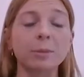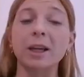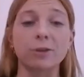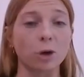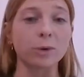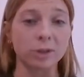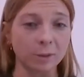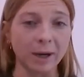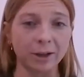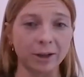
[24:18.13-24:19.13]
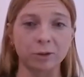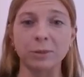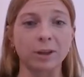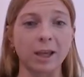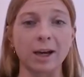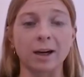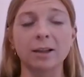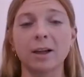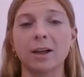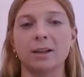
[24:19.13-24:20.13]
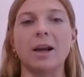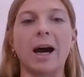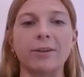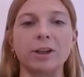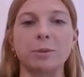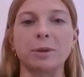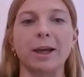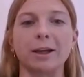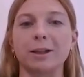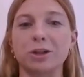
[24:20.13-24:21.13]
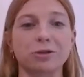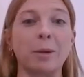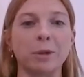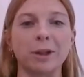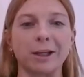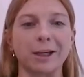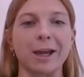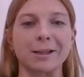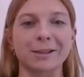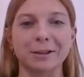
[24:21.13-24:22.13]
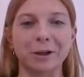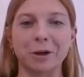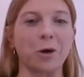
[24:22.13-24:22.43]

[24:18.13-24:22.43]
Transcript: Like if you go into the bathroom, they're there, not having to be like scramble in case,